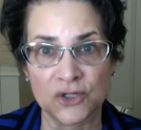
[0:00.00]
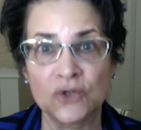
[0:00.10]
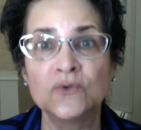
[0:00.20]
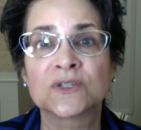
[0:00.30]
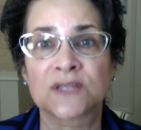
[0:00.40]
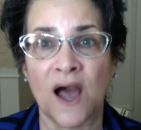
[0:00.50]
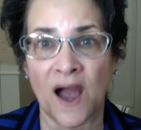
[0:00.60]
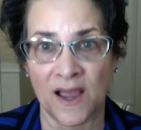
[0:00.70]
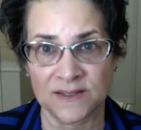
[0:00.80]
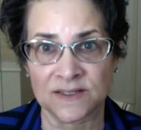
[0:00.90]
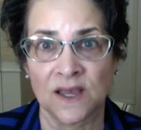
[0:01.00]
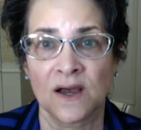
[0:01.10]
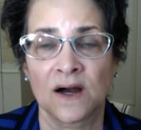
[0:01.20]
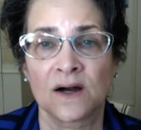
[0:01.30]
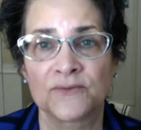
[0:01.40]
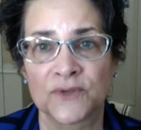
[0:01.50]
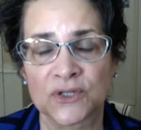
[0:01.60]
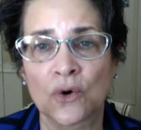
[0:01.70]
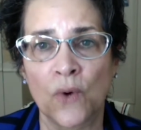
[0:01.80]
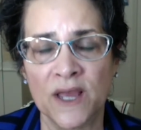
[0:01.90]
two sides of this
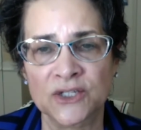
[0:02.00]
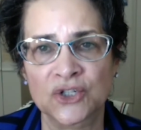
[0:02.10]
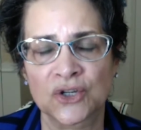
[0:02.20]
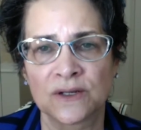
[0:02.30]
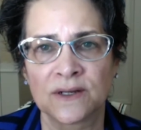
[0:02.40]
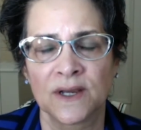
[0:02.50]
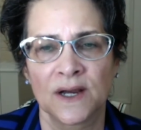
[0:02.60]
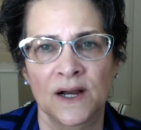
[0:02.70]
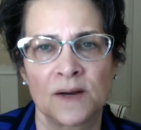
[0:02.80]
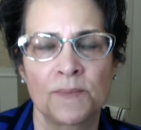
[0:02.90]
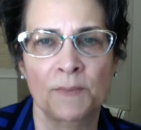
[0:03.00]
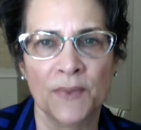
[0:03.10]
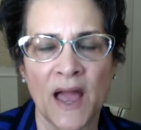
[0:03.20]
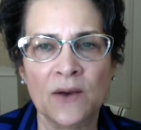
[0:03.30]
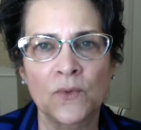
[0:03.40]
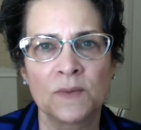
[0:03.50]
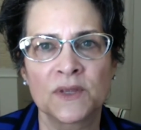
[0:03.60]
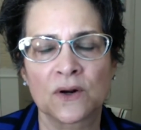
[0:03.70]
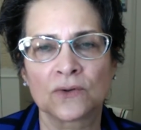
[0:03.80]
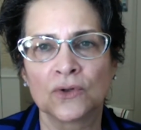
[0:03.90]
question, but Black
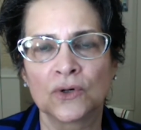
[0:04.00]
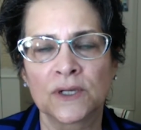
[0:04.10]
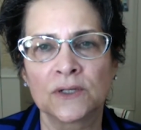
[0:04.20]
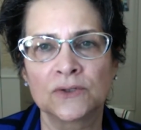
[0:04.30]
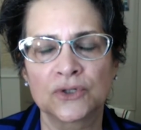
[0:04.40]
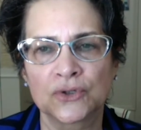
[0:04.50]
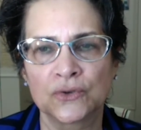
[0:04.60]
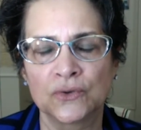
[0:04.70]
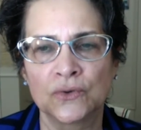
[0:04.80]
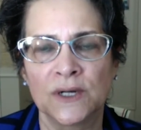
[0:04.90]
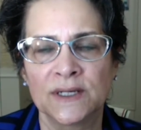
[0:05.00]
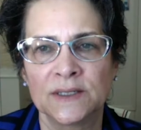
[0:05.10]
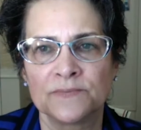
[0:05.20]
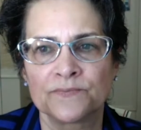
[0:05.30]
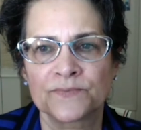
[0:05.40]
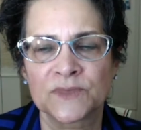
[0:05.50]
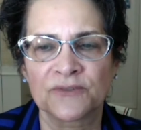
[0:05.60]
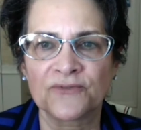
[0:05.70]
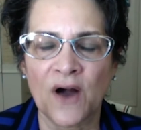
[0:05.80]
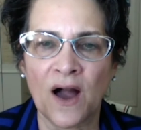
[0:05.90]
women are looking to
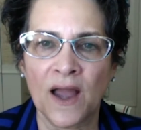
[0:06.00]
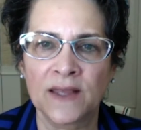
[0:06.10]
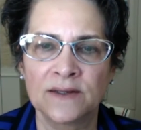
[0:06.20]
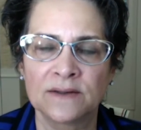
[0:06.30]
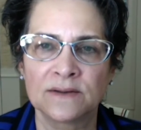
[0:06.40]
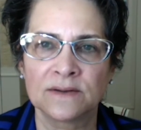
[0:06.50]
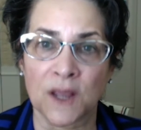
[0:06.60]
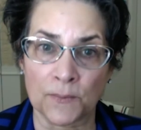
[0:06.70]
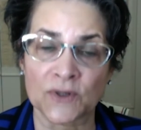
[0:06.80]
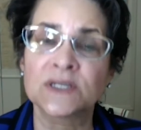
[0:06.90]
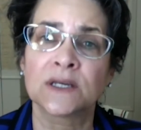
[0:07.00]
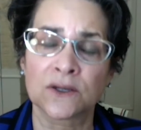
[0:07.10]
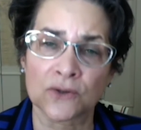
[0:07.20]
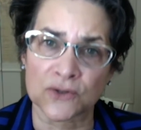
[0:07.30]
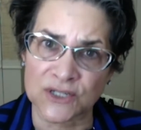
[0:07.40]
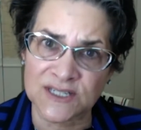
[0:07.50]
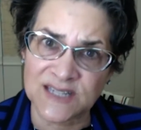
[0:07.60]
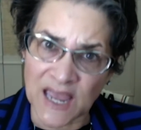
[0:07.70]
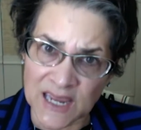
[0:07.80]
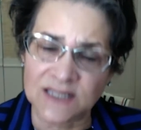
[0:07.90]
define their particular
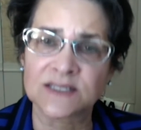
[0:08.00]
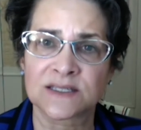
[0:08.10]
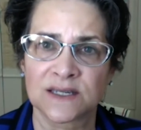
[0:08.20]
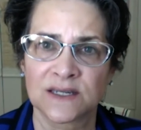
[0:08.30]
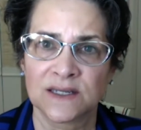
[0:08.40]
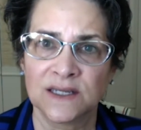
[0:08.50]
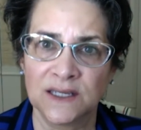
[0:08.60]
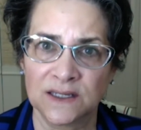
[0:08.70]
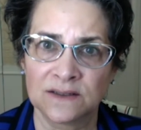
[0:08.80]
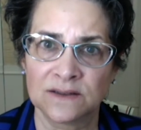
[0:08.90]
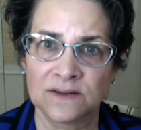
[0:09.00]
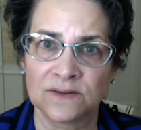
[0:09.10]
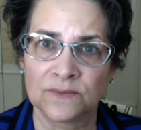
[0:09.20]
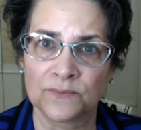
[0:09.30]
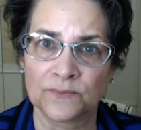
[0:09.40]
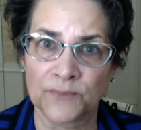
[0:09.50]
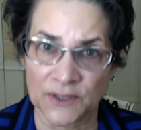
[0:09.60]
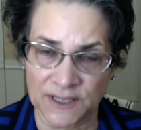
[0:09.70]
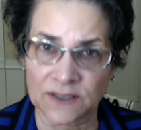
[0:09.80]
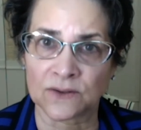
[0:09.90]
stakes in
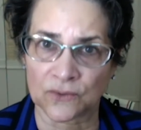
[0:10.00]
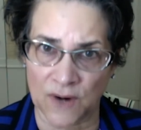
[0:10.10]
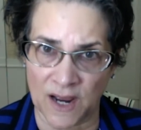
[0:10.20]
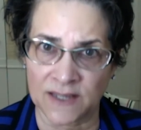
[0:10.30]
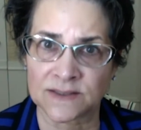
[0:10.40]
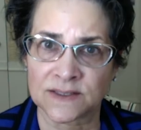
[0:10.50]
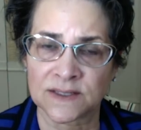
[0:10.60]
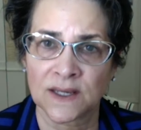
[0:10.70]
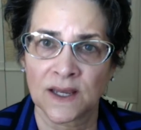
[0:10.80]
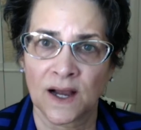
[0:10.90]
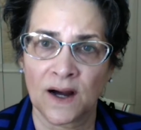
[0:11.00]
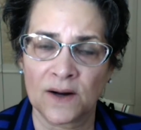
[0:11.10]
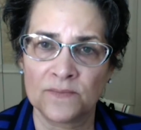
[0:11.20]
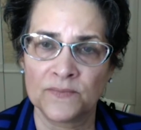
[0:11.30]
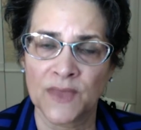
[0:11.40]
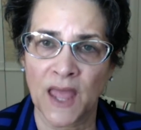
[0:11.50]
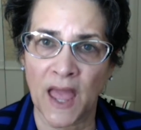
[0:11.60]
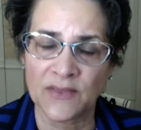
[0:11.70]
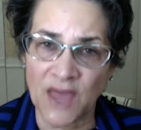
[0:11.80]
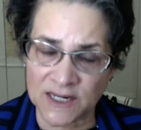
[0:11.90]
political rights. And
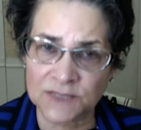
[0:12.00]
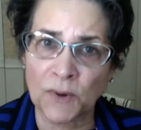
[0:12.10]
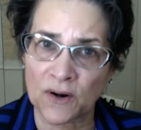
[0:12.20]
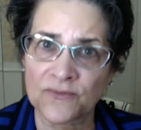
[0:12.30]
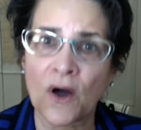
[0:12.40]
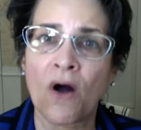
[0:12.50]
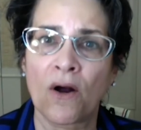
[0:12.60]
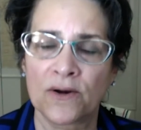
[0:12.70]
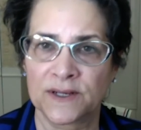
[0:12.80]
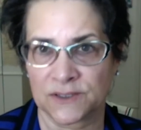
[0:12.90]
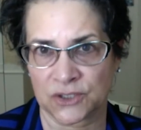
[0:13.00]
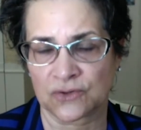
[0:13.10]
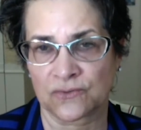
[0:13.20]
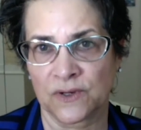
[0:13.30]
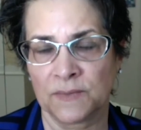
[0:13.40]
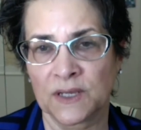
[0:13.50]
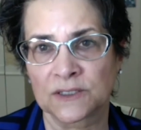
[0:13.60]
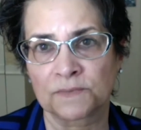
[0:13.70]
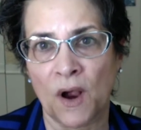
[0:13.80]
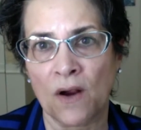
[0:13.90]
that is part of the hard history,
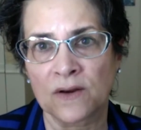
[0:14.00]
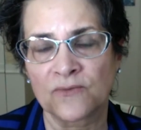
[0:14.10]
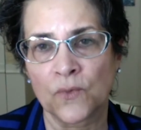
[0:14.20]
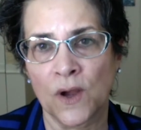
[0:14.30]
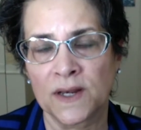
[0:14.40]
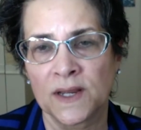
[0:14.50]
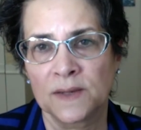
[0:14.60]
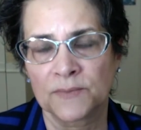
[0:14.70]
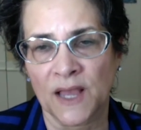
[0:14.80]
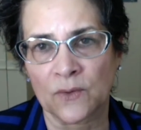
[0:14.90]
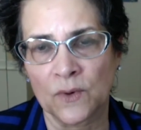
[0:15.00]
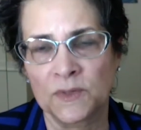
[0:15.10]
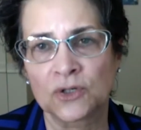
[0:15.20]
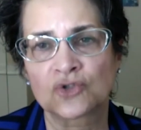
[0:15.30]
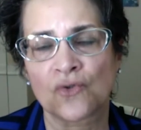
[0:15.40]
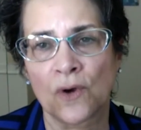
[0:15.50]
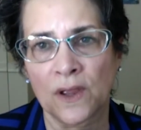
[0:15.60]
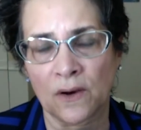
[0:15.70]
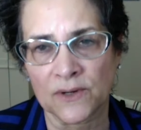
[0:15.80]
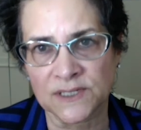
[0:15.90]
because part of what Black women are
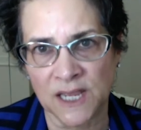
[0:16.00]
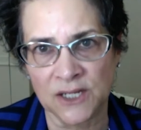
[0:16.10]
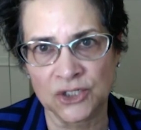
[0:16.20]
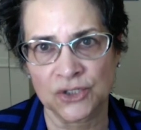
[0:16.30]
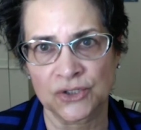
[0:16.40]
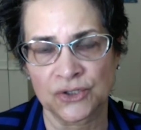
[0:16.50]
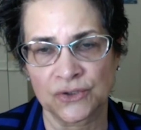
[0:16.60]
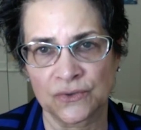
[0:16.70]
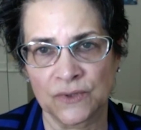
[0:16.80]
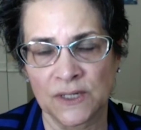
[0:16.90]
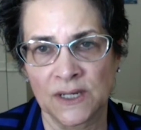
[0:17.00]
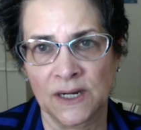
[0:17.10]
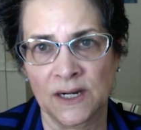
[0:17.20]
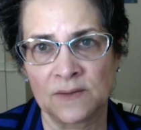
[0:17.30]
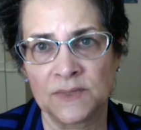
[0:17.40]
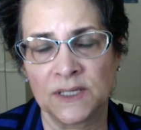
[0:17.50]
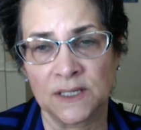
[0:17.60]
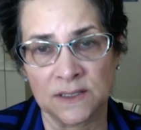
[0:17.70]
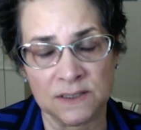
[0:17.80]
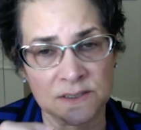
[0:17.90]
drawing our attention to
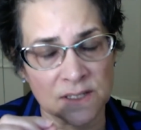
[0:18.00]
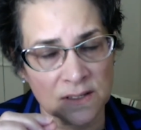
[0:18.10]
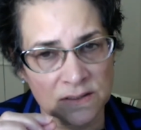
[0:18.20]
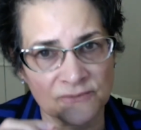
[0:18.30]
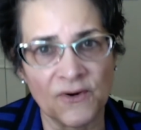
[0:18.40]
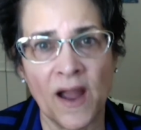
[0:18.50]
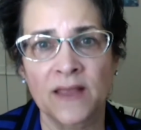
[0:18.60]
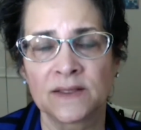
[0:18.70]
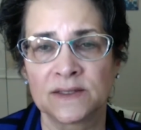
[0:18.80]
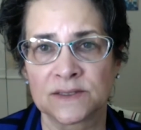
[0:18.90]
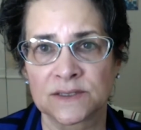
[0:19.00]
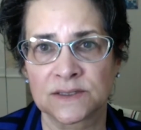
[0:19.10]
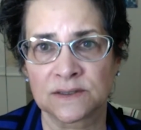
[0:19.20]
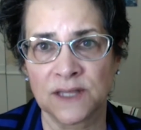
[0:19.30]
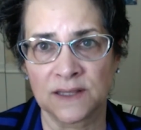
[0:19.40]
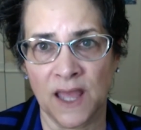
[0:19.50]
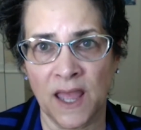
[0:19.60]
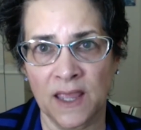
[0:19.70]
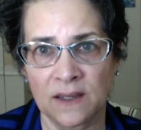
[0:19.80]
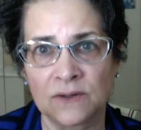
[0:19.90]
is the violence that
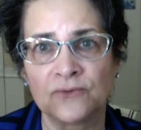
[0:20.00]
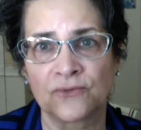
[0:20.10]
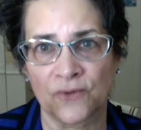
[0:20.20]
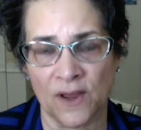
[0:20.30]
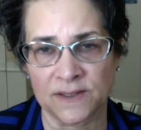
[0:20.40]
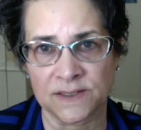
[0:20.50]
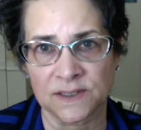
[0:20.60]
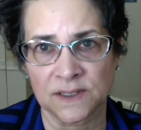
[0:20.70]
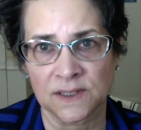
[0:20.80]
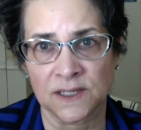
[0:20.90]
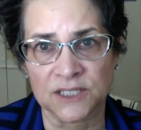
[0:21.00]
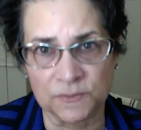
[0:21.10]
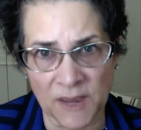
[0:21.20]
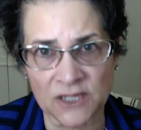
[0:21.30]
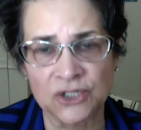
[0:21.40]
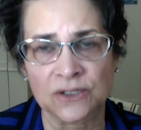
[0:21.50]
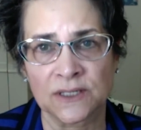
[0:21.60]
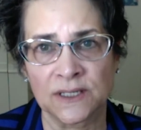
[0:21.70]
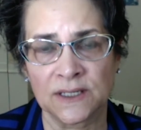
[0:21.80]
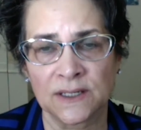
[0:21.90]
they confront,
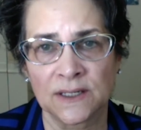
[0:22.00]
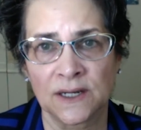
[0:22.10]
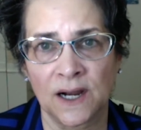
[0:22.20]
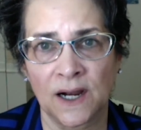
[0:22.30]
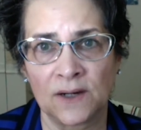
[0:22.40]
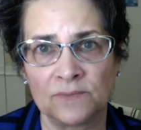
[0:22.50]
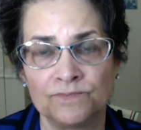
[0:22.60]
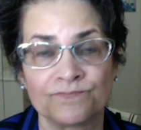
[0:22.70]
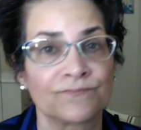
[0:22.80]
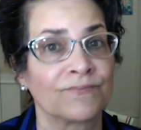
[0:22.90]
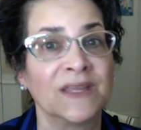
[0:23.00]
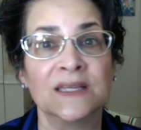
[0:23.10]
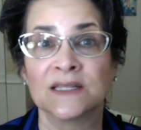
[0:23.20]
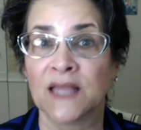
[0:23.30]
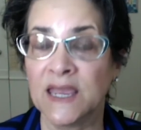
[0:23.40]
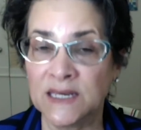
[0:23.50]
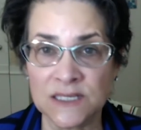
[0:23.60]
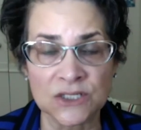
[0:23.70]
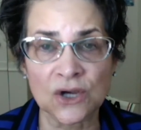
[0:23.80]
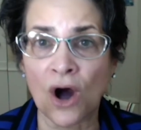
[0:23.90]
especially in
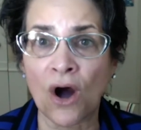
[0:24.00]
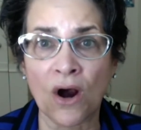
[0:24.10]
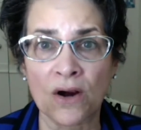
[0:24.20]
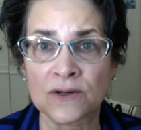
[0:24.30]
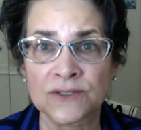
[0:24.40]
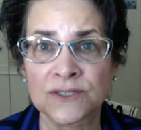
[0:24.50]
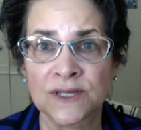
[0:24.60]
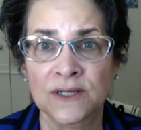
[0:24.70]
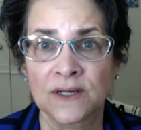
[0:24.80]
ladies' cars